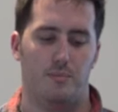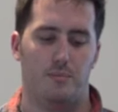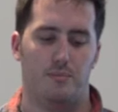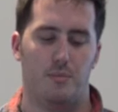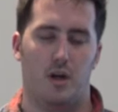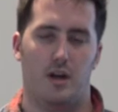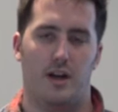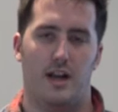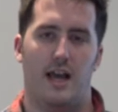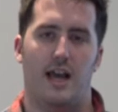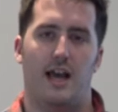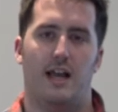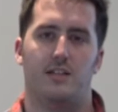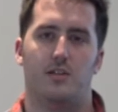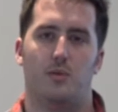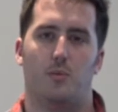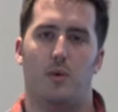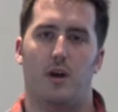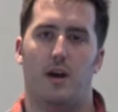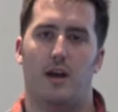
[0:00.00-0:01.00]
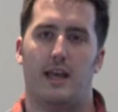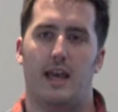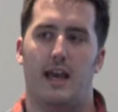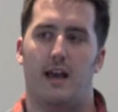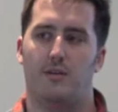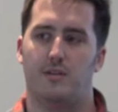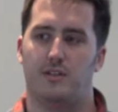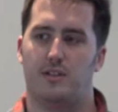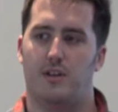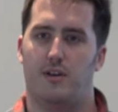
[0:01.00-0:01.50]
Molyneux had to work
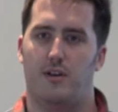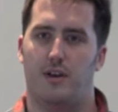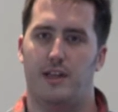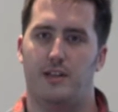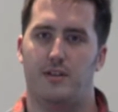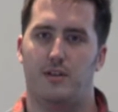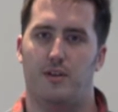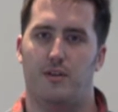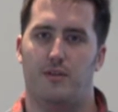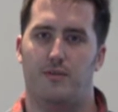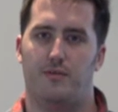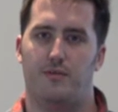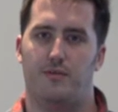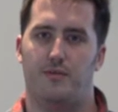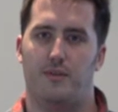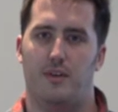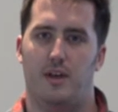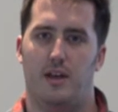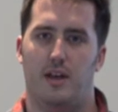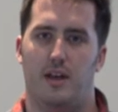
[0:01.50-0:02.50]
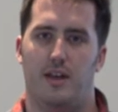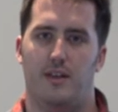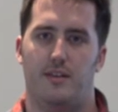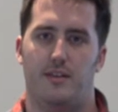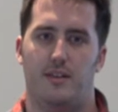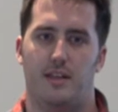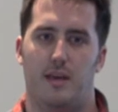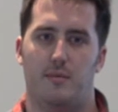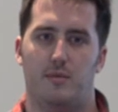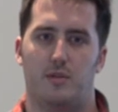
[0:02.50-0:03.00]
outside of
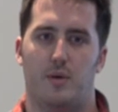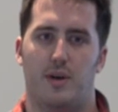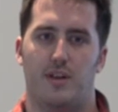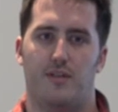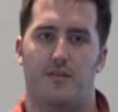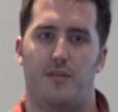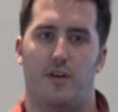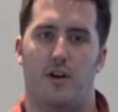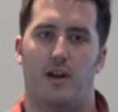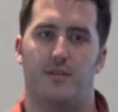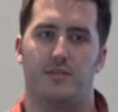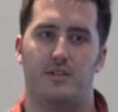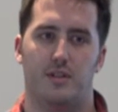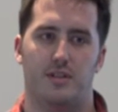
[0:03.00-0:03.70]
the M25,